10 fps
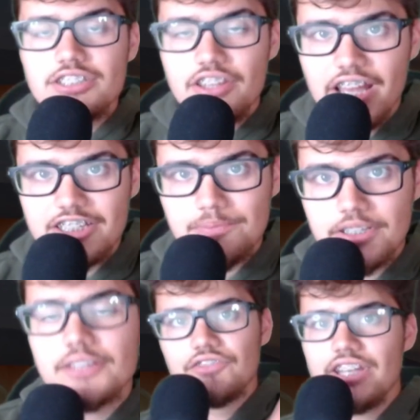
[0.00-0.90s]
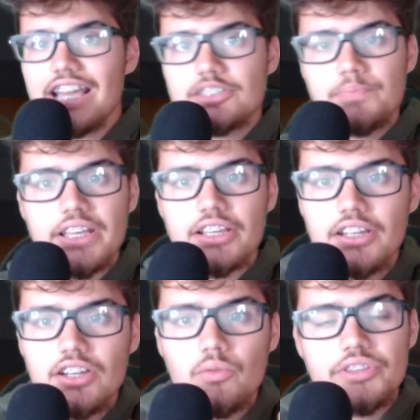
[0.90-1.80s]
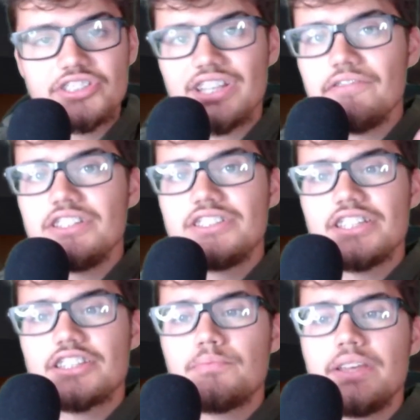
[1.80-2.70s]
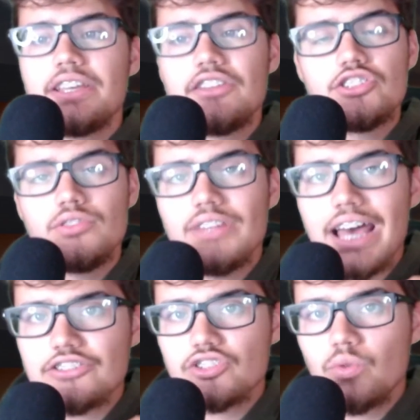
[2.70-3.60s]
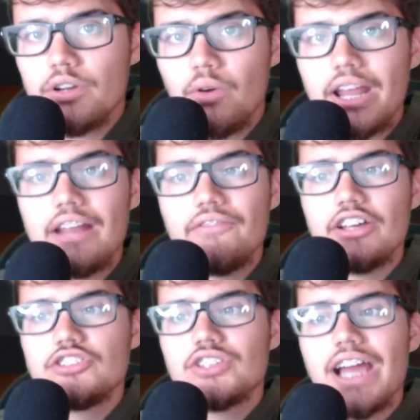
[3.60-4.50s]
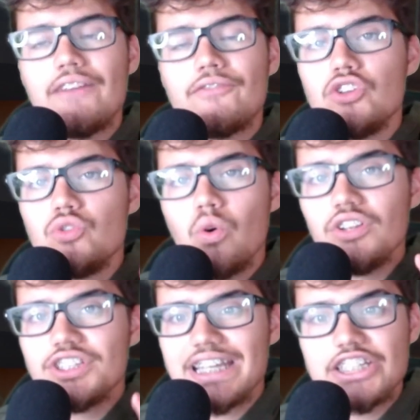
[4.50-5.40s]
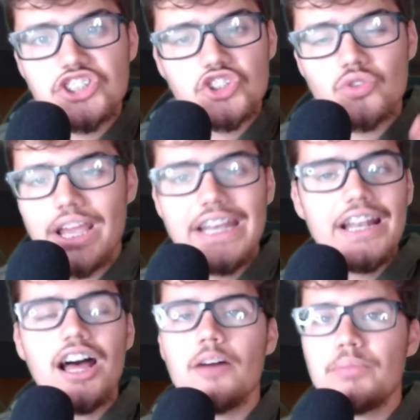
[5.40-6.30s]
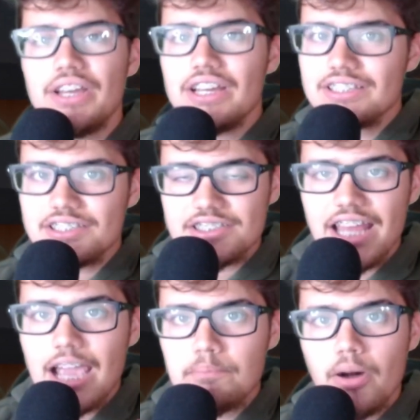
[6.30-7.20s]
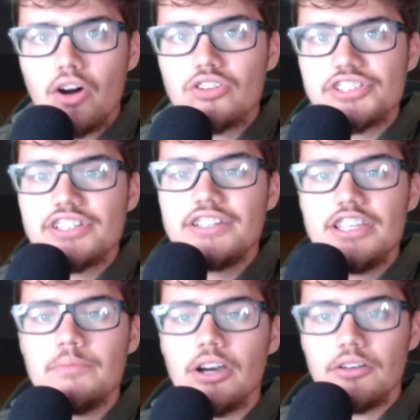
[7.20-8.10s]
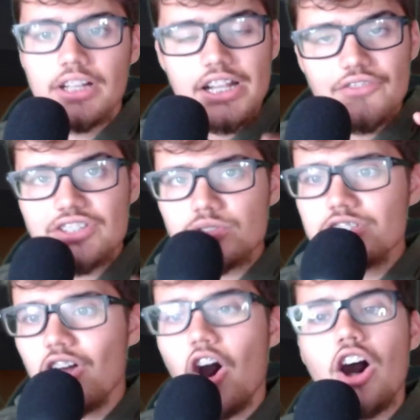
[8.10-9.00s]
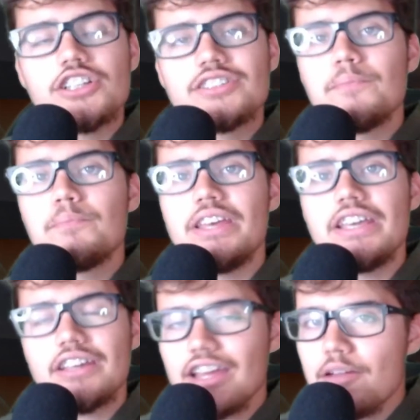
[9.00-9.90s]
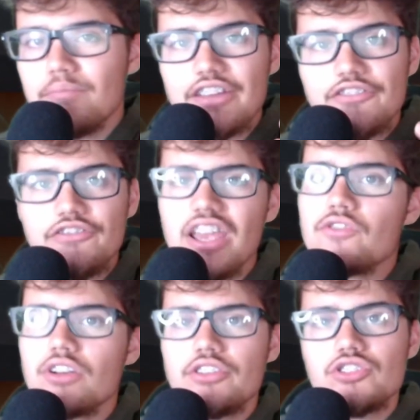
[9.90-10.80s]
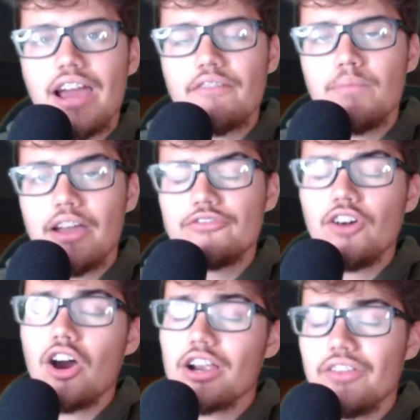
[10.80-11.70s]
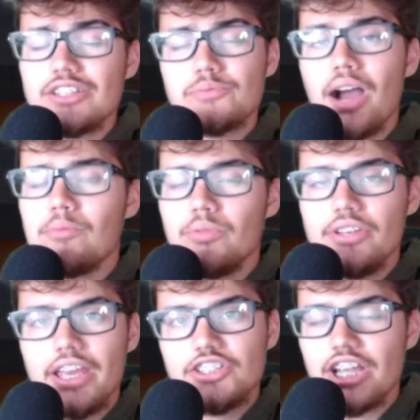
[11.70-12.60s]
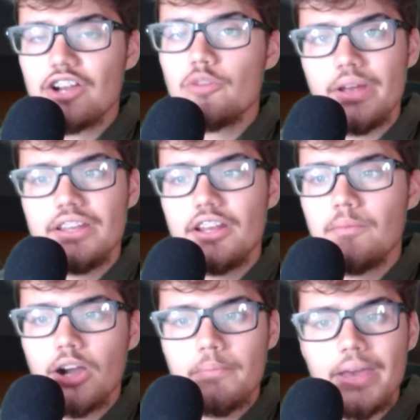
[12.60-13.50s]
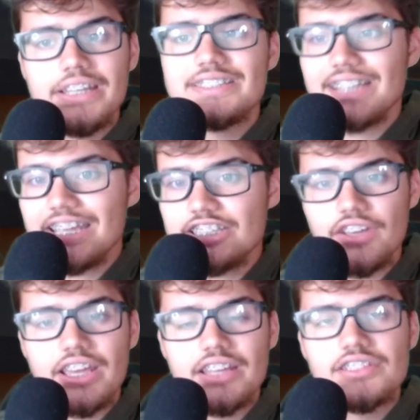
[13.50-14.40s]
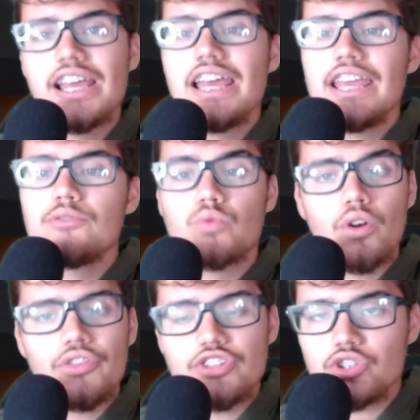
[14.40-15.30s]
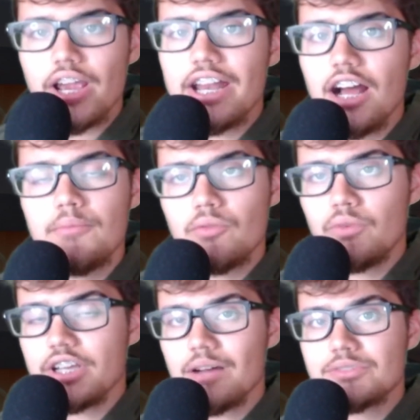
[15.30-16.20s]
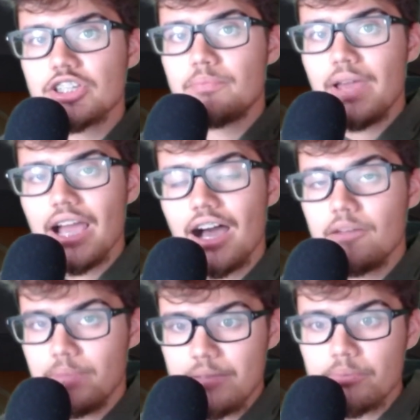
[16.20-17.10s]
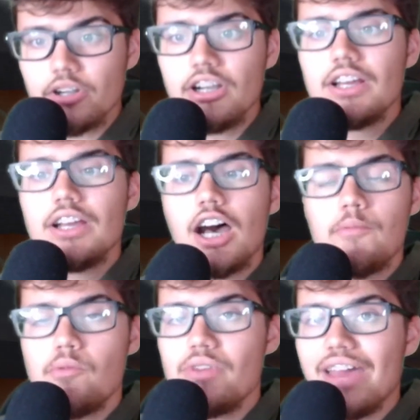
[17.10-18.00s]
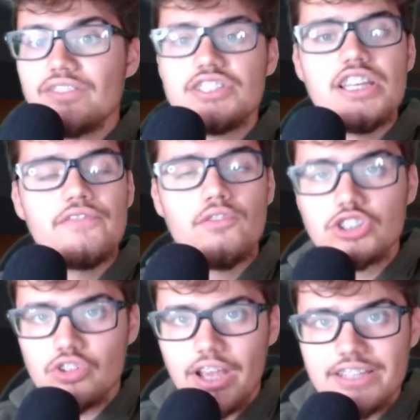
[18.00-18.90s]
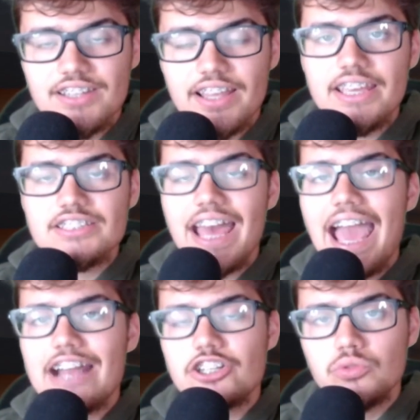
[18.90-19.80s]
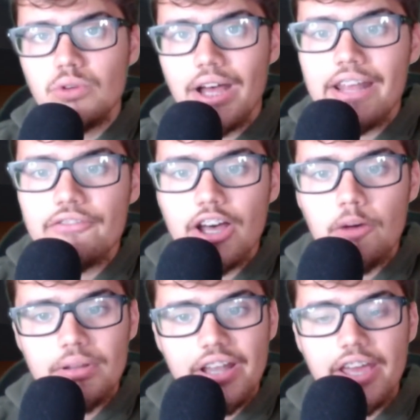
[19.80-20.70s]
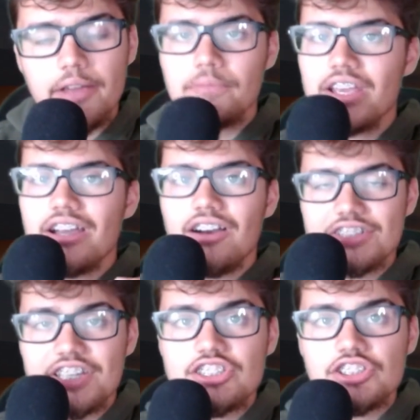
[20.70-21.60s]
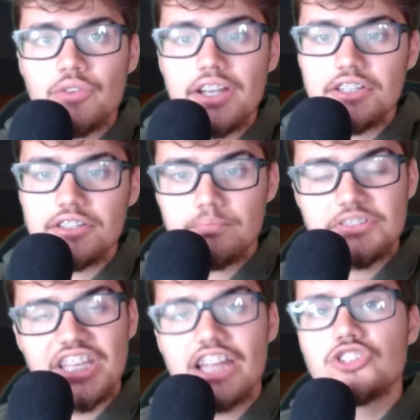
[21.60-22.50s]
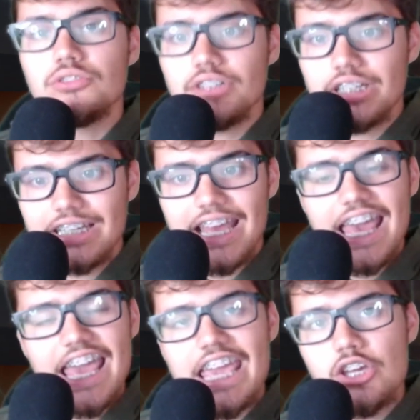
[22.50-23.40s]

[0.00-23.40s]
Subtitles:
to the next pick. The next pick, with the 76th pick in the 2021 NFL Draft, the New Orleans Saints traded up to snag Paulson Adebo. This was an awesome pick, my favorite of the draft by far, and that's probably a shared opinion among many Saints fans. It was worth the trade up when it comes to the on paper, but we have to see if it will translate into actual NFL play. Let's get to grading. Potential, A++.